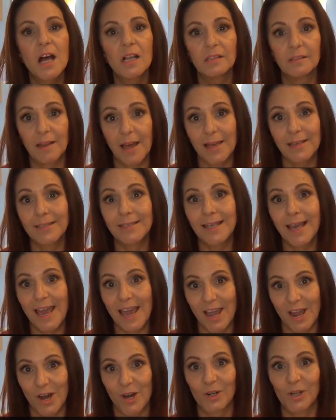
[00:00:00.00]
less
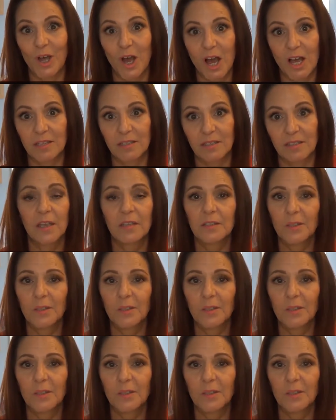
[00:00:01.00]
hair loss.